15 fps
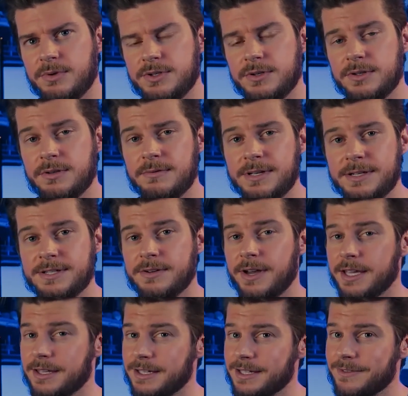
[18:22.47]
what you're doing so
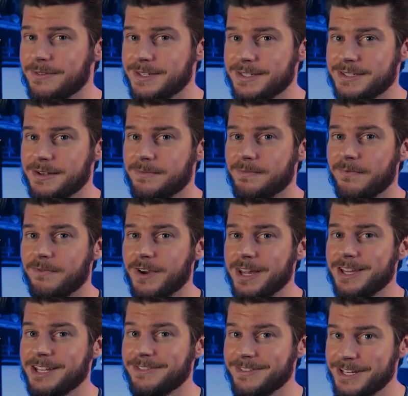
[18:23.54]
I can give it some
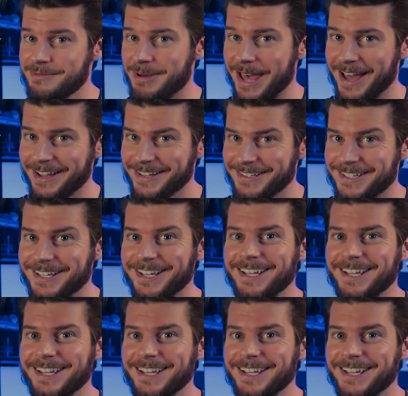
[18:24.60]
friendly feedback